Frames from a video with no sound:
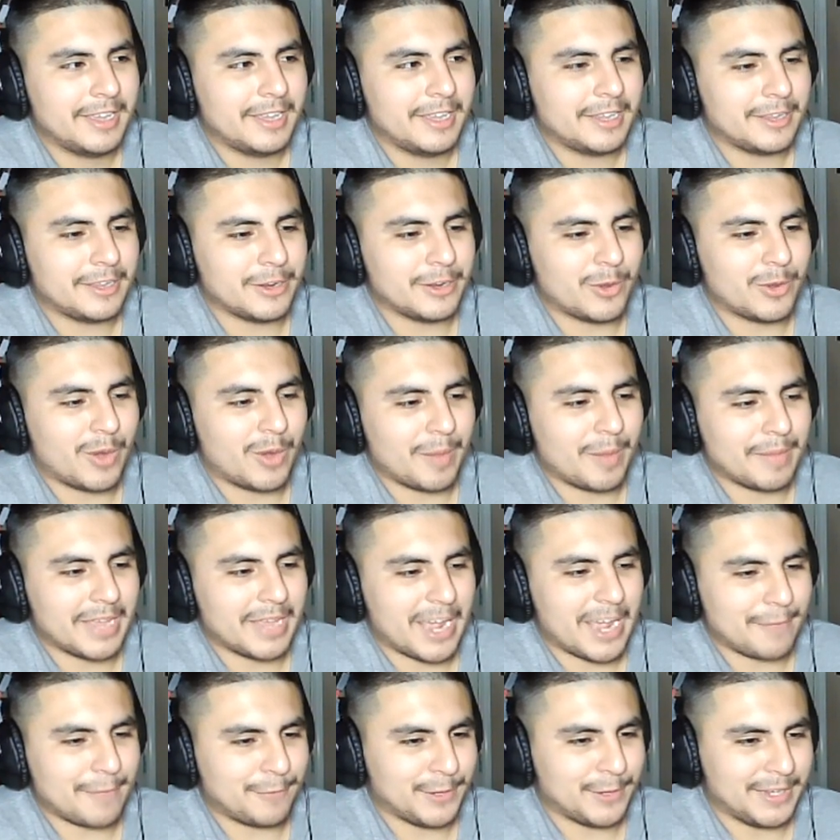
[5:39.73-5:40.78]
You know what I mean?
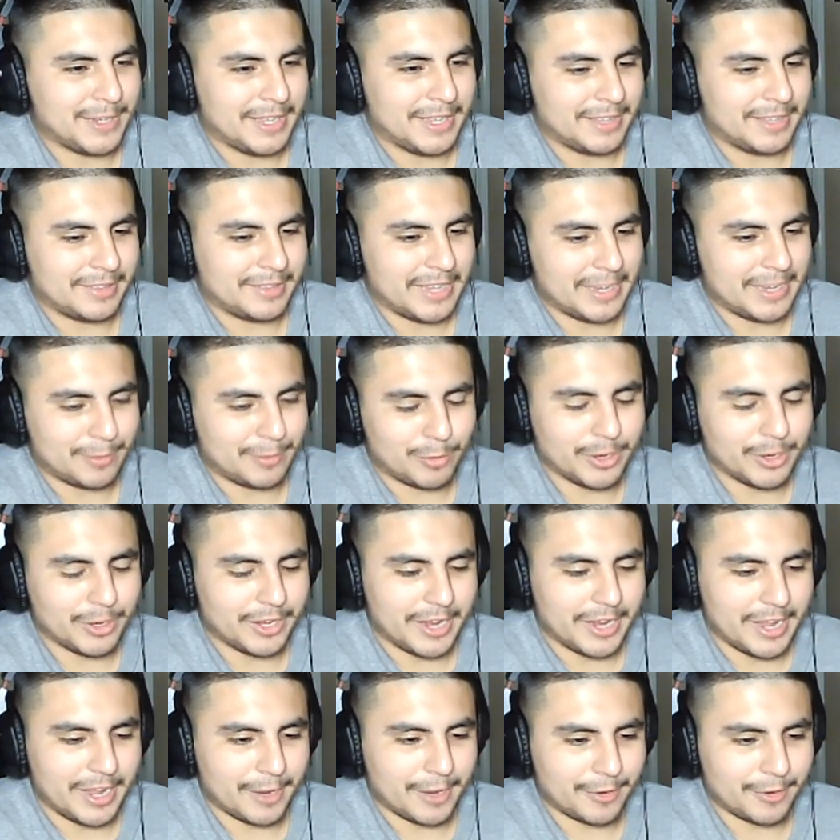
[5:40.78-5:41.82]
I forget like we're in
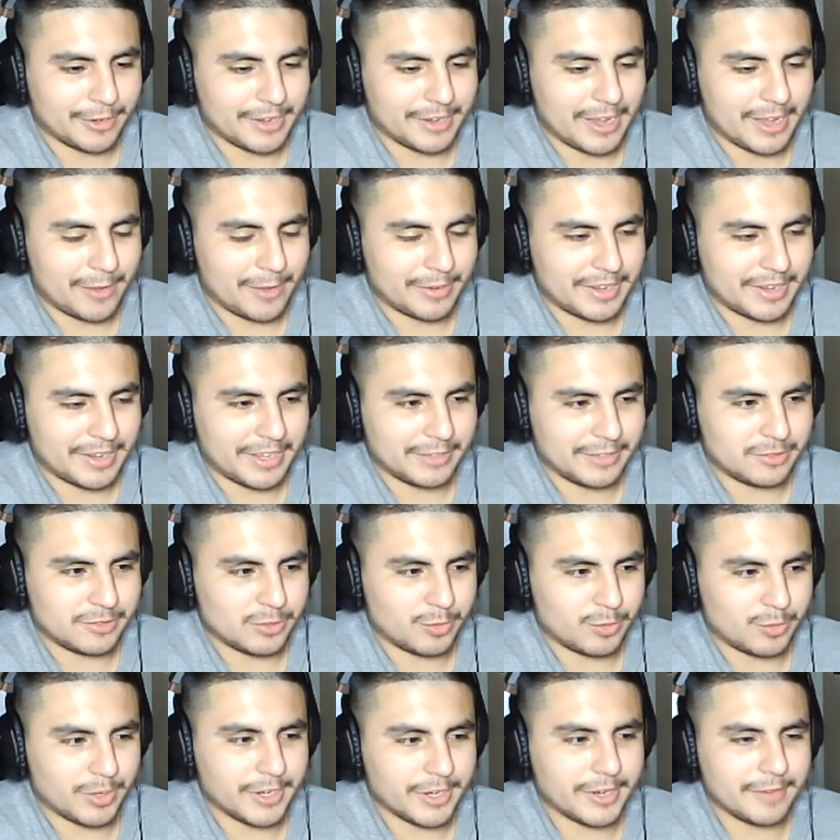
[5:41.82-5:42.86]
an era nowadays to
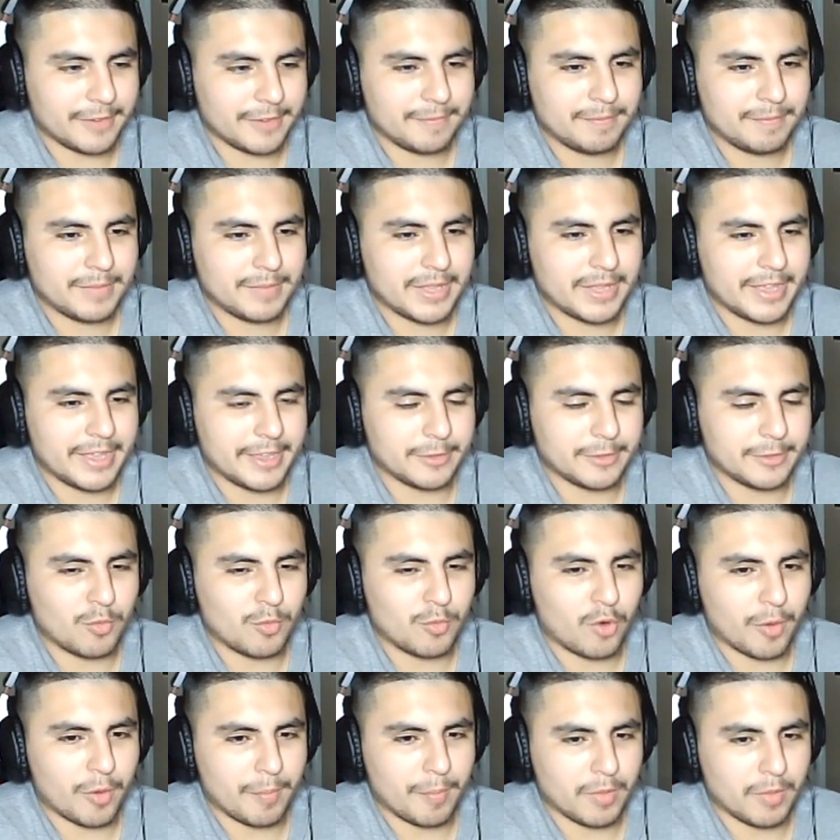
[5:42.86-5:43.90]
where it's
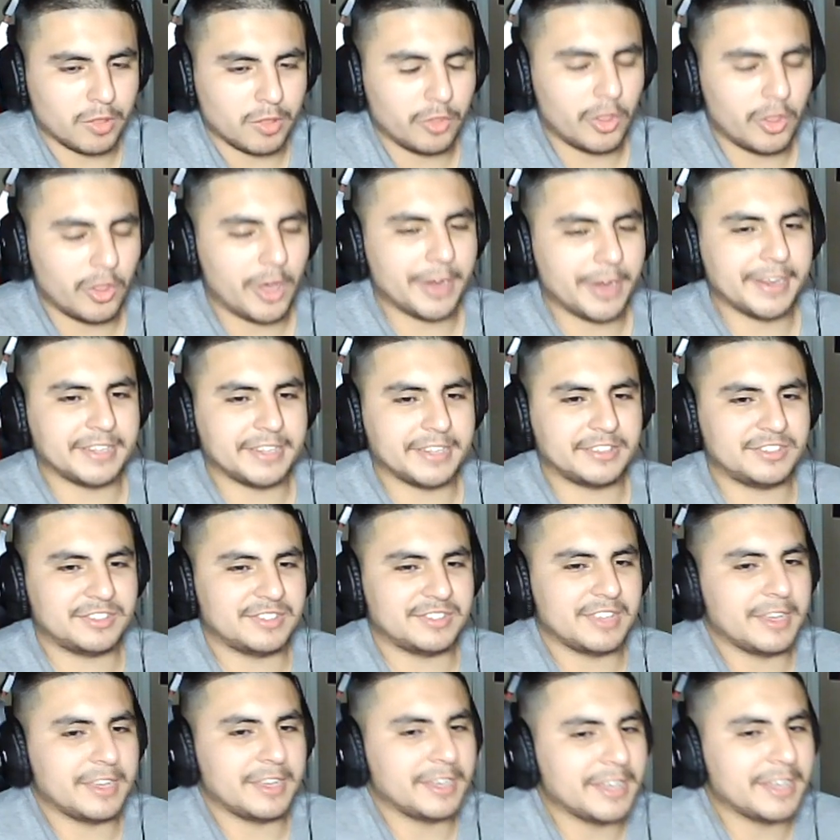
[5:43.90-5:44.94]
more melodic
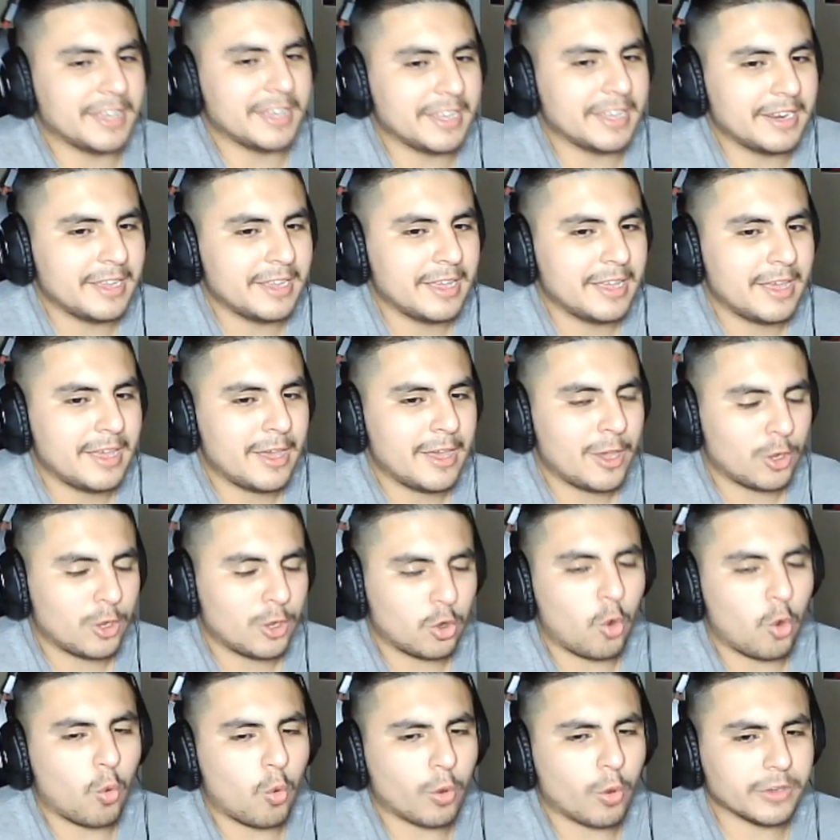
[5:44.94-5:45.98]
singing,
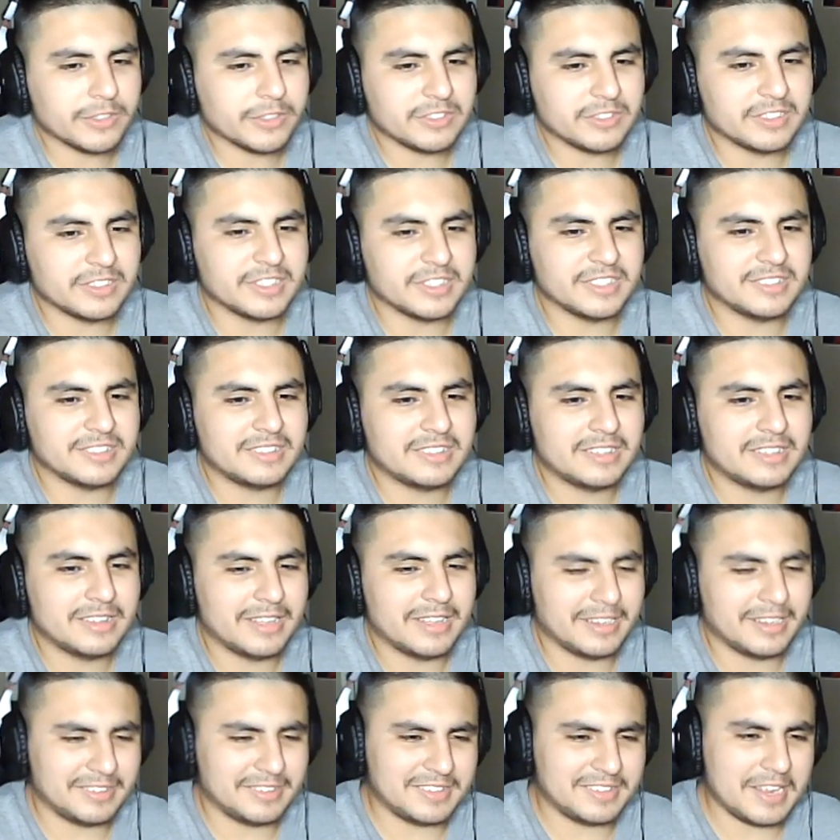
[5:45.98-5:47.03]
choruses,
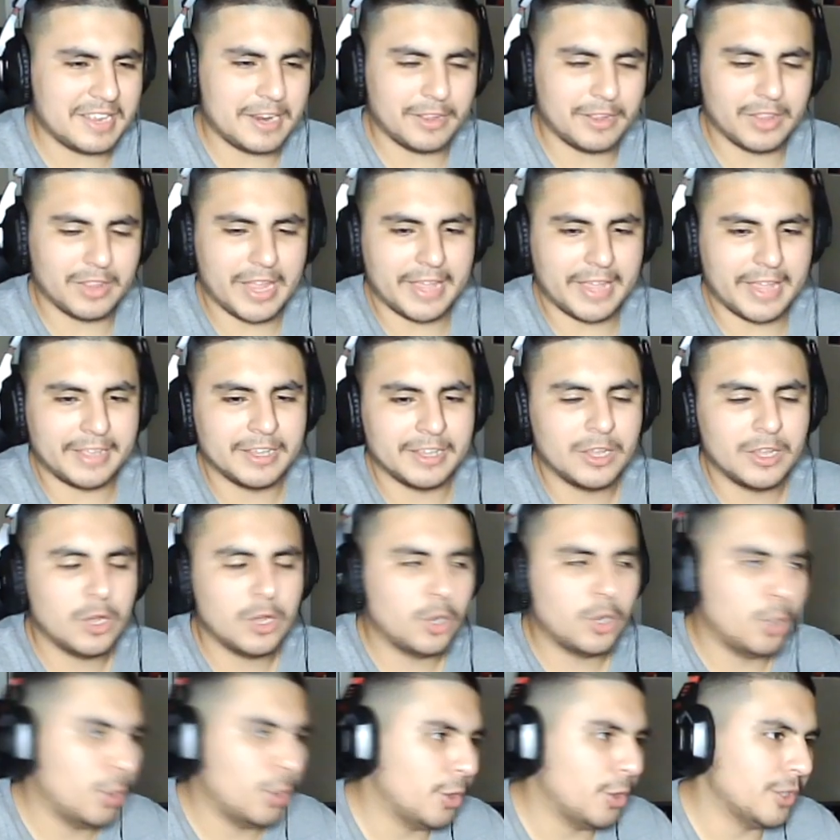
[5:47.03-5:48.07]
instead of like
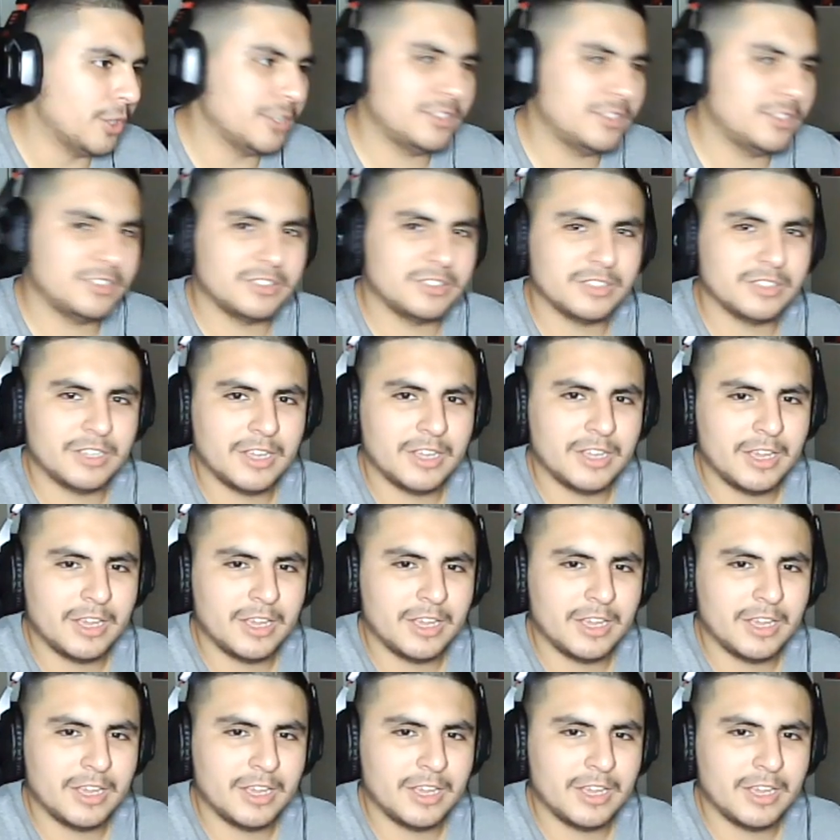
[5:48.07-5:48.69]
hooks,